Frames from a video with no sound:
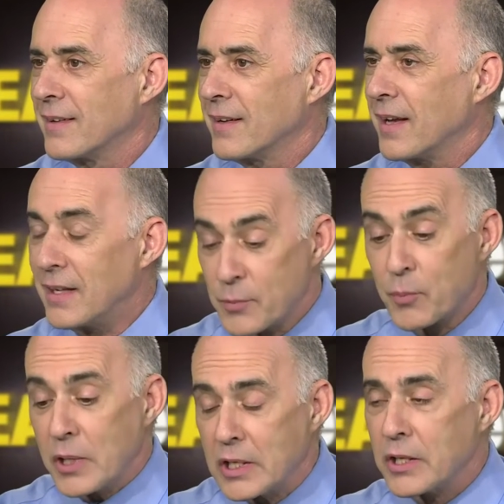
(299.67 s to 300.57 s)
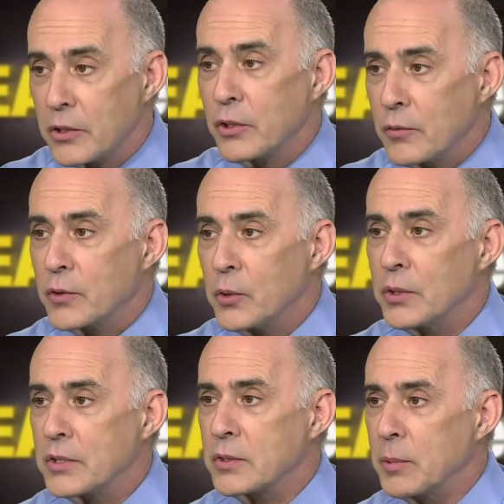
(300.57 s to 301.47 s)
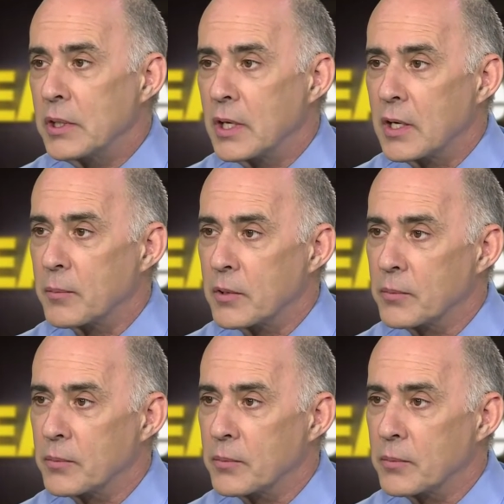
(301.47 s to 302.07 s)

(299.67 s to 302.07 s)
And it's pretty clear you've told us to be the hammer.